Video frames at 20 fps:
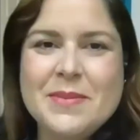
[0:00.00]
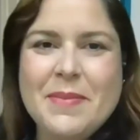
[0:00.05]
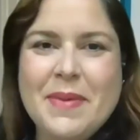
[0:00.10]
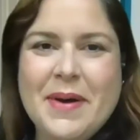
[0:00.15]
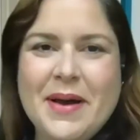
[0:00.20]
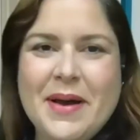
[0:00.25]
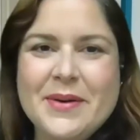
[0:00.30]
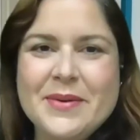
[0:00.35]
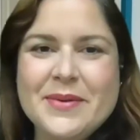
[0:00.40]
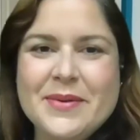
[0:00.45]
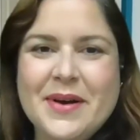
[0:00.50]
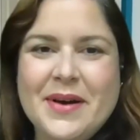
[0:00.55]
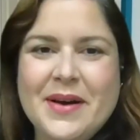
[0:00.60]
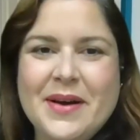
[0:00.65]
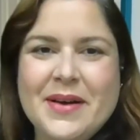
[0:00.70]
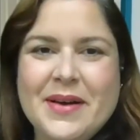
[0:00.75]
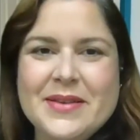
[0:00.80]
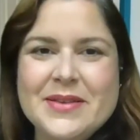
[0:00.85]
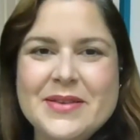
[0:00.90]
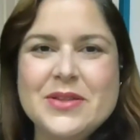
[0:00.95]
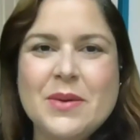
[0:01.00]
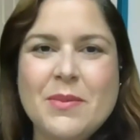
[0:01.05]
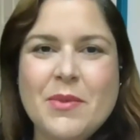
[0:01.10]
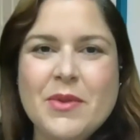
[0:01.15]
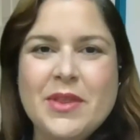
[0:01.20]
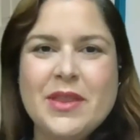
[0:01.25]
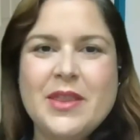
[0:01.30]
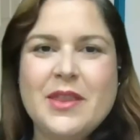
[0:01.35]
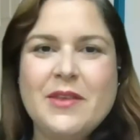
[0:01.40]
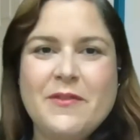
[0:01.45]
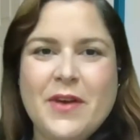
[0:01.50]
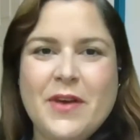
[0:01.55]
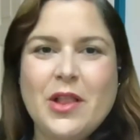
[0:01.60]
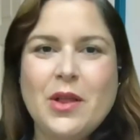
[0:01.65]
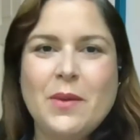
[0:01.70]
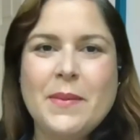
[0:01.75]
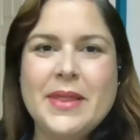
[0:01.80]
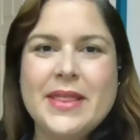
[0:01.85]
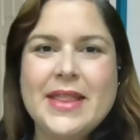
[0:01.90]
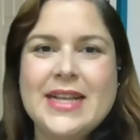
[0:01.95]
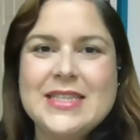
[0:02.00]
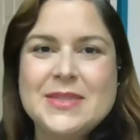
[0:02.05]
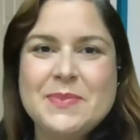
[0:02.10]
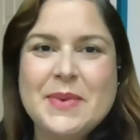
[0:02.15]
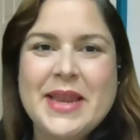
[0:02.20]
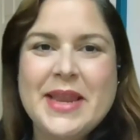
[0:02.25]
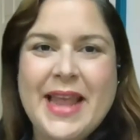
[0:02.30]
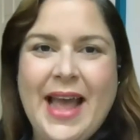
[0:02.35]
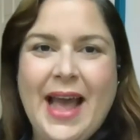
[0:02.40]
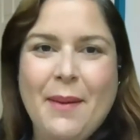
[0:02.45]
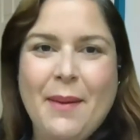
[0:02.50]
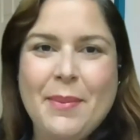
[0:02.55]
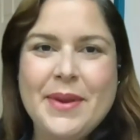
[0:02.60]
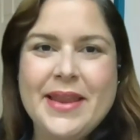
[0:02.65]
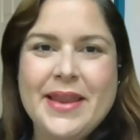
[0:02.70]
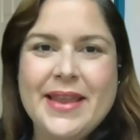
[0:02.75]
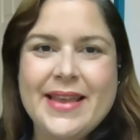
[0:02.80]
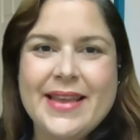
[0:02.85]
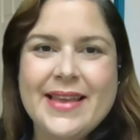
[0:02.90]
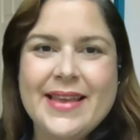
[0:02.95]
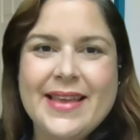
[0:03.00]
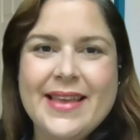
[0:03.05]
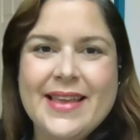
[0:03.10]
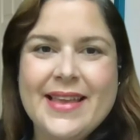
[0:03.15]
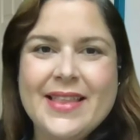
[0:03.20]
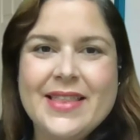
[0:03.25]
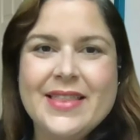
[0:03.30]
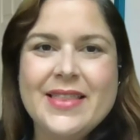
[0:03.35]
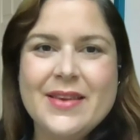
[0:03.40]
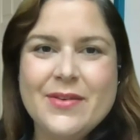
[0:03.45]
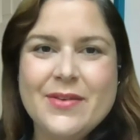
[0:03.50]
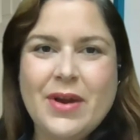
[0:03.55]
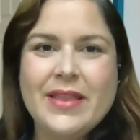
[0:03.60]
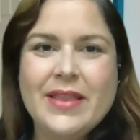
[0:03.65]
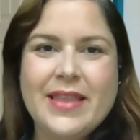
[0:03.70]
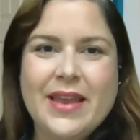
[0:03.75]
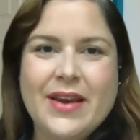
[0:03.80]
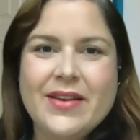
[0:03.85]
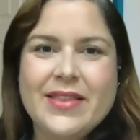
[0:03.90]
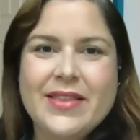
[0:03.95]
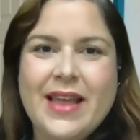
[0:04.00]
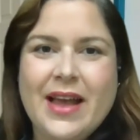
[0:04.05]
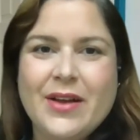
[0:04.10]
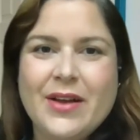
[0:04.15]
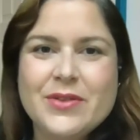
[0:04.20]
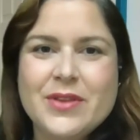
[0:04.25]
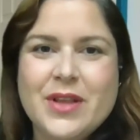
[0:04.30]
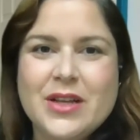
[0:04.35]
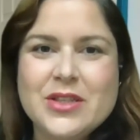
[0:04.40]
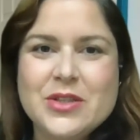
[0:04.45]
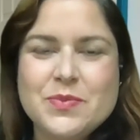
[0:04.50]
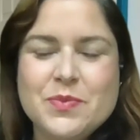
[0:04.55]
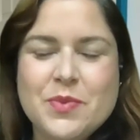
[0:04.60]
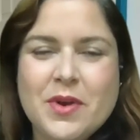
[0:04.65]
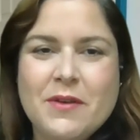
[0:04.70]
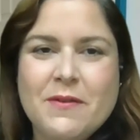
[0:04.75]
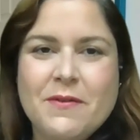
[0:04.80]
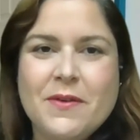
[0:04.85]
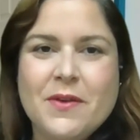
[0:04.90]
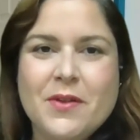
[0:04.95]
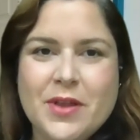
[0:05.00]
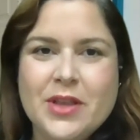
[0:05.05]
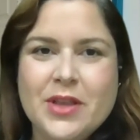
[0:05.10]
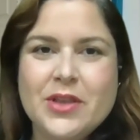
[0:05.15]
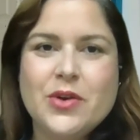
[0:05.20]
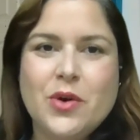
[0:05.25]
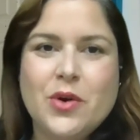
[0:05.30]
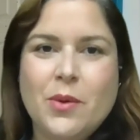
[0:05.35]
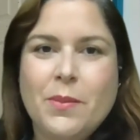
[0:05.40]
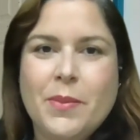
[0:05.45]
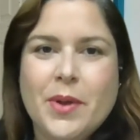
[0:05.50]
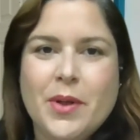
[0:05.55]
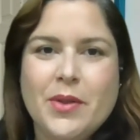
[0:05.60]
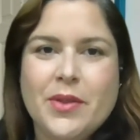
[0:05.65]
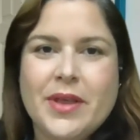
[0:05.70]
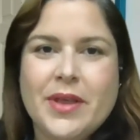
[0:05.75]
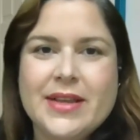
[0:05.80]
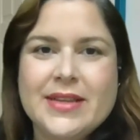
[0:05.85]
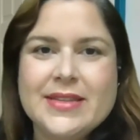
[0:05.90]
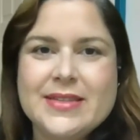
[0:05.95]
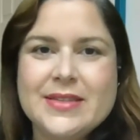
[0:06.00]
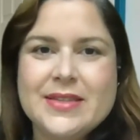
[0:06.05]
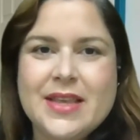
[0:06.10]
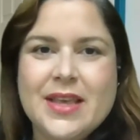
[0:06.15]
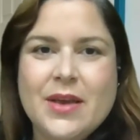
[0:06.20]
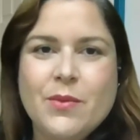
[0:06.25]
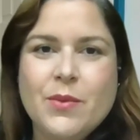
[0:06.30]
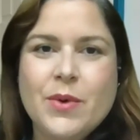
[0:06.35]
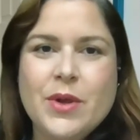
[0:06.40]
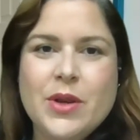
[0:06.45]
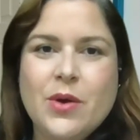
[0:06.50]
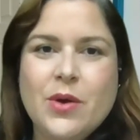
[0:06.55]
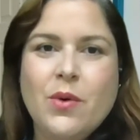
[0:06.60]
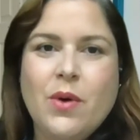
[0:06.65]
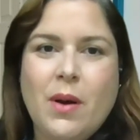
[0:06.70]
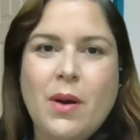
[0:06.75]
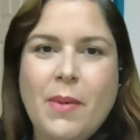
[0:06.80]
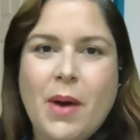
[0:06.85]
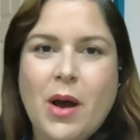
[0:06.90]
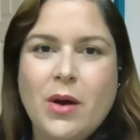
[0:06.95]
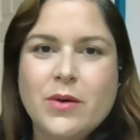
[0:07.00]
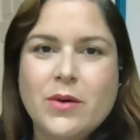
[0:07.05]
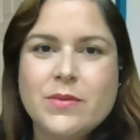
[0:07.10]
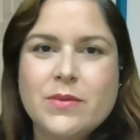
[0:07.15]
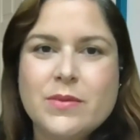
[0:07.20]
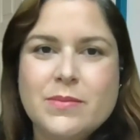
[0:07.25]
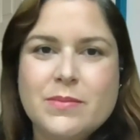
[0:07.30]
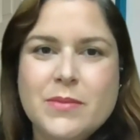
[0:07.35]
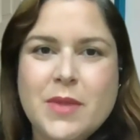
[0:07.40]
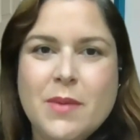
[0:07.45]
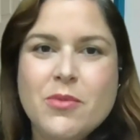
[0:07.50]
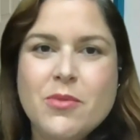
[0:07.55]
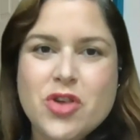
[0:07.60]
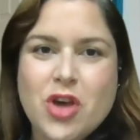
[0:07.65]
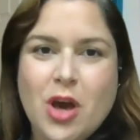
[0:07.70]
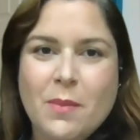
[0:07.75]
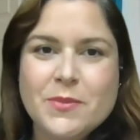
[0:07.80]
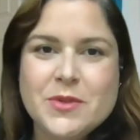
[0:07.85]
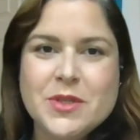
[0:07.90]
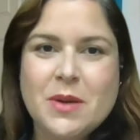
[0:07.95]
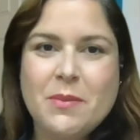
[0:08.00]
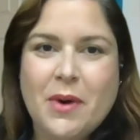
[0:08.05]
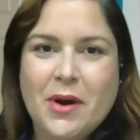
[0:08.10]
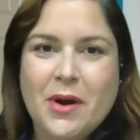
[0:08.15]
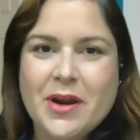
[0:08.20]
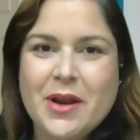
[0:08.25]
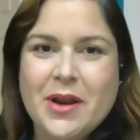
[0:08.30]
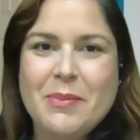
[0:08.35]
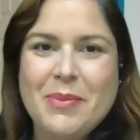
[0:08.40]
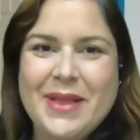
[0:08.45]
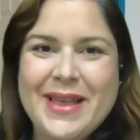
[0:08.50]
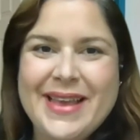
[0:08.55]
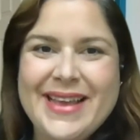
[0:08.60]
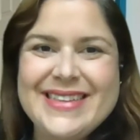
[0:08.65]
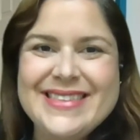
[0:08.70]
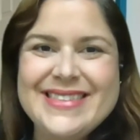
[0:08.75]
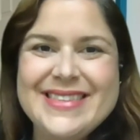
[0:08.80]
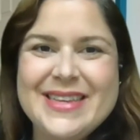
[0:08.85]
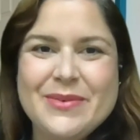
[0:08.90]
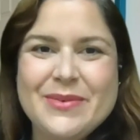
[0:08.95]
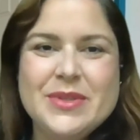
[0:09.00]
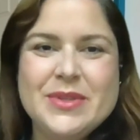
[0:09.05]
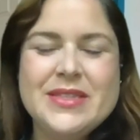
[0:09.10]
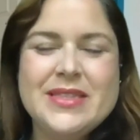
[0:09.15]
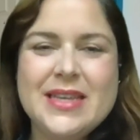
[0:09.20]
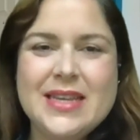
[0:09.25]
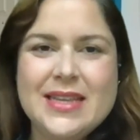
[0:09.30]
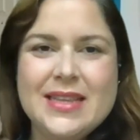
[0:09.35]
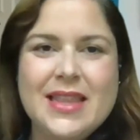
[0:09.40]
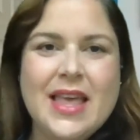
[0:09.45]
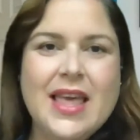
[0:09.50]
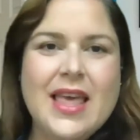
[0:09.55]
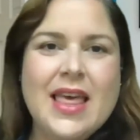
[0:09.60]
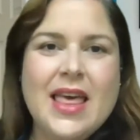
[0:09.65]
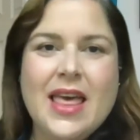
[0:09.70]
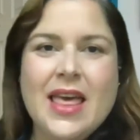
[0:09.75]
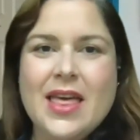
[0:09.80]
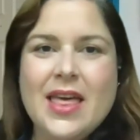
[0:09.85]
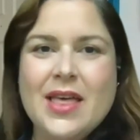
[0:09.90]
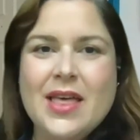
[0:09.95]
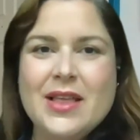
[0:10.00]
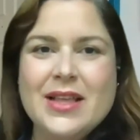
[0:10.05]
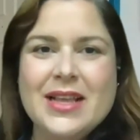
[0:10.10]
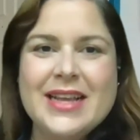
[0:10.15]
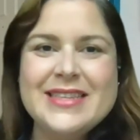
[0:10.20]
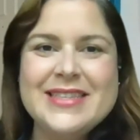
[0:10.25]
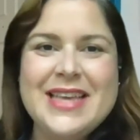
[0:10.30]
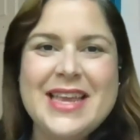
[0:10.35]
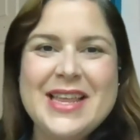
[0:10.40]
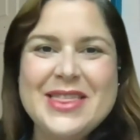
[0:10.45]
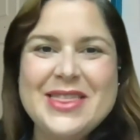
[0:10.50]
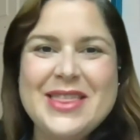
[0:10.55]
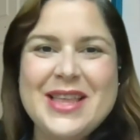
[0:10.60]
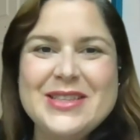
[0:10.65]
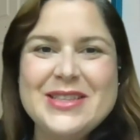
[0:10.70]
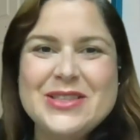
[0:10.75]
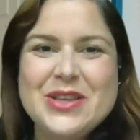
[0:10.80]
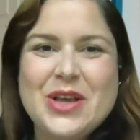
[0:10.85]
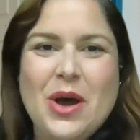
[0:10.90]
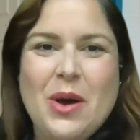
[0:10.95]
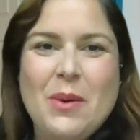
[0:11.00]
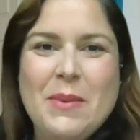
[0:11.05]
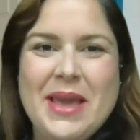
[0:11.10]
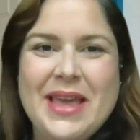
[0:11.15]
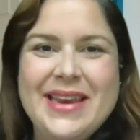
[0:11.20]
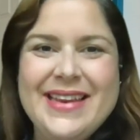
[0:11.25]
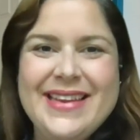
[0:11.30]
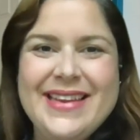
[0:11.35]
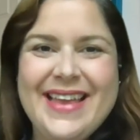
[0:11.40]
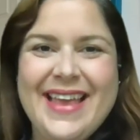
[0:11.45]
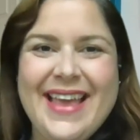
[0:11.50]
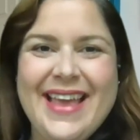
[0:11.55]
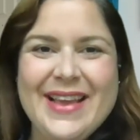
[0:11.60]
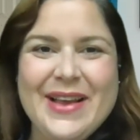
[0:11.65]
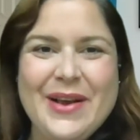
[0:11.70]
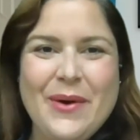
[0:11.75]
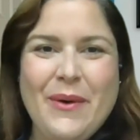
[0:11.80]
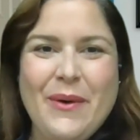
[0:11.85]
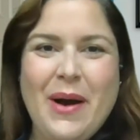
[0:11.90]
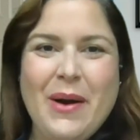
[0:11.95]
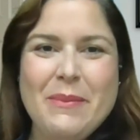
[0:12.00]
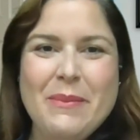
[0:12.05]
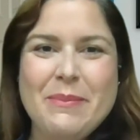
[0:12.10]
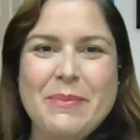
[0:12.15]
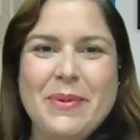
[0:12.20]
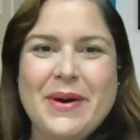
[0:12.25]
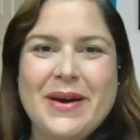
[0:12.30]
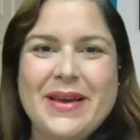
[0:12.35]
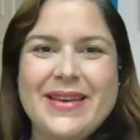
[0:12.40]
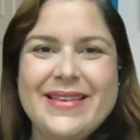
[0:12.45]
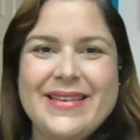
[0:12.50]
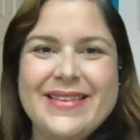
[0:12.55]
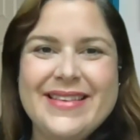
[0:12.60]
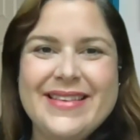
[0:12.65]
about some of the development that's been happening right there downtown Springfield in your buildings? We know about the shops at Marketplace, and we've seen exciting things come in and go out, but